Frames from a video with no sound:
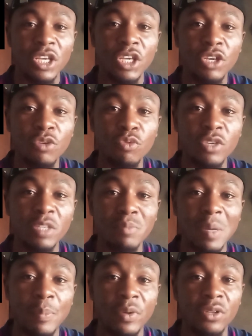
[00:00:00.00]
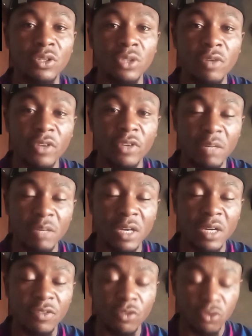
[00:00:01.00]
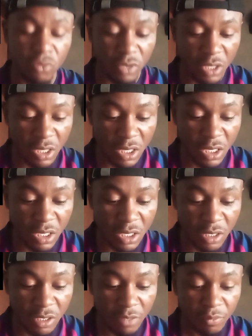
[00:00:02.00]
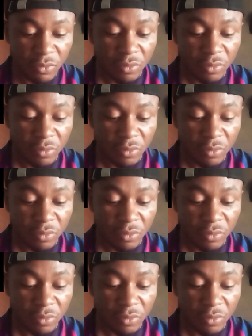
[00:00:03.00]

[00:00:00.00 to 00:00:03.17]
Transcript: in which my prediction for that match for today is